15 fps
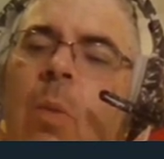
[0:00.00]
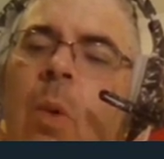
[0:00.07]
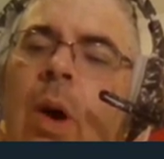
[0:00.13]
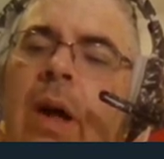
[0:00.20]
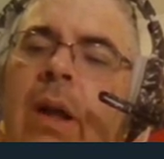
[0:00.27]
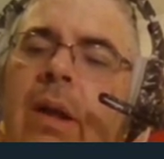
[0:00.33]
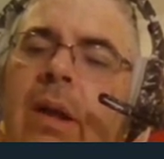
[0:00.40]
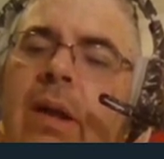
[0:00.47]

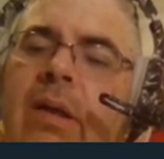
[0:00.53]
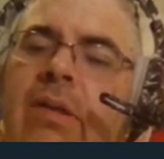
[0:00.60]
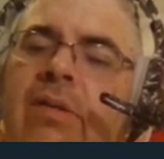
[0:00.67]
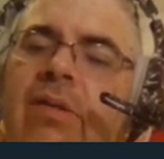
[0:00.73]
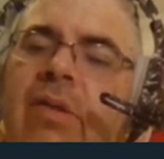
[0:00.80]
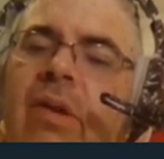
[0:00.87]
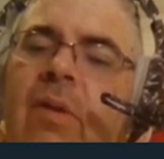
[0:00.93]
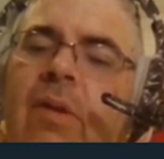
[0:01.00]
wildly to
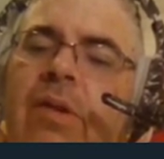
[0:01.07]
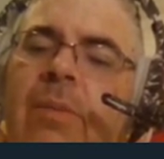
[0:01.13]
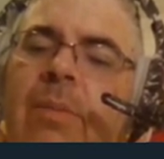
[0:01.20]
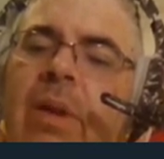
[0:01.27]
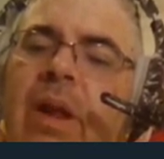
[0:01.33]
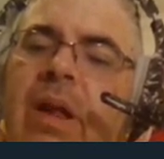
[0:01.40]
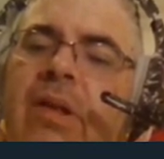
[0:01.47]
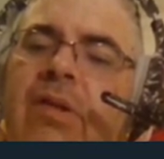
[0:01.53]
slow its
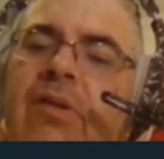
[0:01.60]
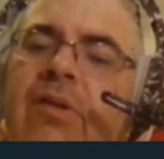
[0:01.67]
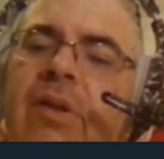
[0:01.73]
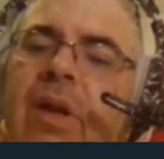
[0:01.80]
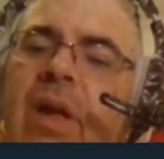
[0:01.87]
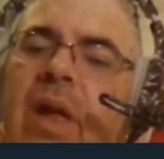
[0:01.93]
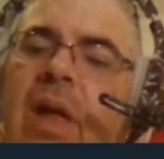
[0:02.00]
plunge,